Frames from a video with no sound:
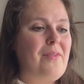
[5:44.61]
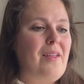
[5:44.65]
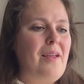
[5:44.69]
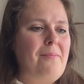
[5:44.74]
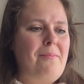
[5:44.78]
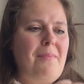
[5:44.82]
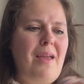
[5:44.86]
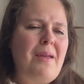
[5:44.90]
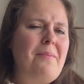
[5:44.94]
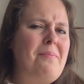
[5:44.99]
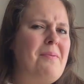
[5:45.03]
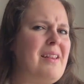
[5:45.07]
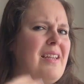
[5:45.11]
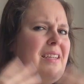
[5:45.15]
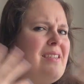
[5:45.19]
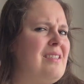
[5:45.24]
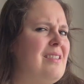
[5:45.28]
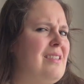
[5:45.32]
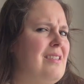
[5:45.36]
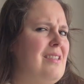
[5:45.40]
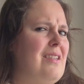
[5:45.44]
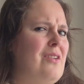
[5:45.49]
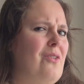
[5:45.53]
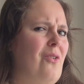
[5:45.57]
maybe this
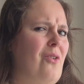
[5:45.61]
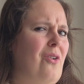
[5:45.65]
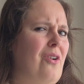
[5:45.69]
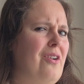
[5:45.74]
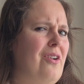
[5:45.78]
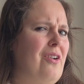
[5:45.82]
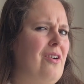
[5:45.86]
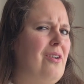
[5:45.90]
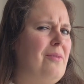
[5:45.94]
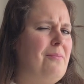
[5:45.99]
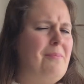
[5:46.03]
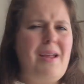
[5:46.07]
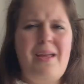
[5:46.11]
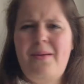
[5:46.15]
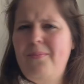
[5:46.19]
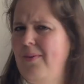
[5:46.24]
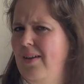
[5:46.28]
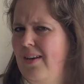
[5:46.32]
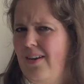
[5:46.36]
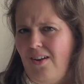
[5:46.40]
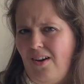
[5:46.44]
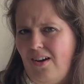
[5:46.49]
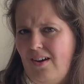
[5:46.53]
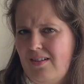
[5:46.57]
is in order, maybe
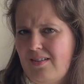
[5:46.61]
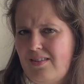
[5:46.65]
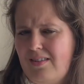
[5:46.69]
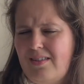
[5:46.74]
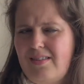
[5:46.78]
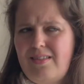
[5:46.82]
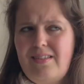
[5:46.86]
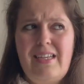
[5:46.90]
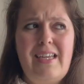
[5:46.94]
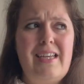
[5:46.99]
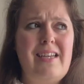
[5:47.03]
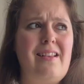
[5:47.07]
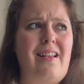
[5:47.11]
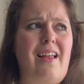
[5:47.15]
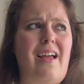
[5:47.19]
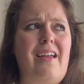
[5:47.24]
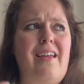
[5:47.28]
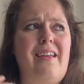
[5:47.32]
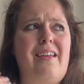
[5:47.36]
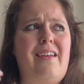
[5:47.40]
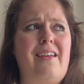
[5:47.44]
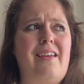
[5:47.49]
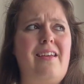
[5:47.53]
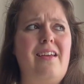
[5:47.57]
not, in
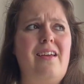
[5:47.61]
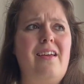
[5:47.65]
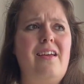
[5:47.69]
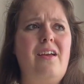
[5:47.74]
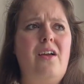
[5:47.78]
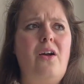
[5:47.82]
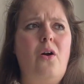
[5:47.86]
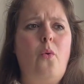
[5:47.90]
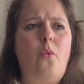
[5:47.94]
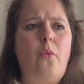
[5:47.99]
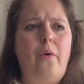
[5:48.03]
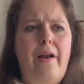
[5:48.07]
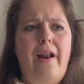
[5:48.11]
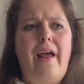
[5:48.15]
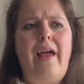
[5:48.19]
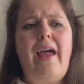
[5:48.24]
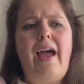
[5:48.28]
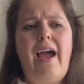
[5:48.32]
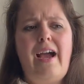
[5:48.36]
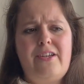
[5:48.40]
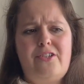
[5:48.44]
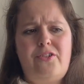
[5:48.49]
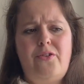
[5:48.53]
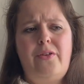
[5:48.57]
like what I
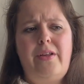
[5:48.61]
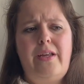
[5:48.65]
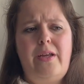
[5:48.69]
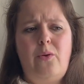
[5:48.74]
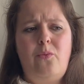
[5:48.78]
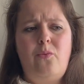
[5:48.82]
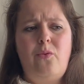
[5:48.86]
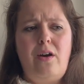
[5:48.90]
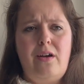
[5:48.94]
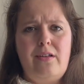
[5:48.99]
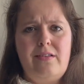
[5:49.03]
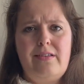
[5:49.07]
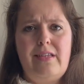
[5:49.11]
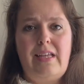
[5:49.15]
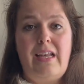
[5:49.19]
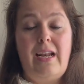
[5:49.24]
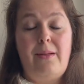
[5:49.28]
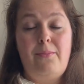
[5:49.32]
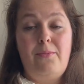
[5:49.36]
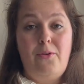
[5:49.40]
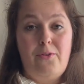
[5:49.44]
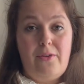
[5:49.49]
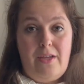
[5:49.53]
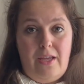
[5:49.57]
actually want and
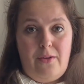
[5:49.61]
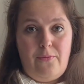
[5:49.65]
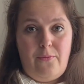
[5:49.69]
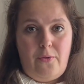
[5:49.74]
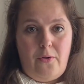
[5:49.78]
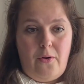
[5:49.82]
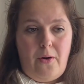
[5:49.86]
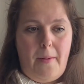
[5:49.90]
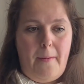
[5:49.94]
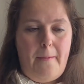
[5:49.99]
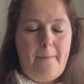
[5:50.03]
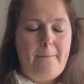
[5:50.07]
I'm looking for.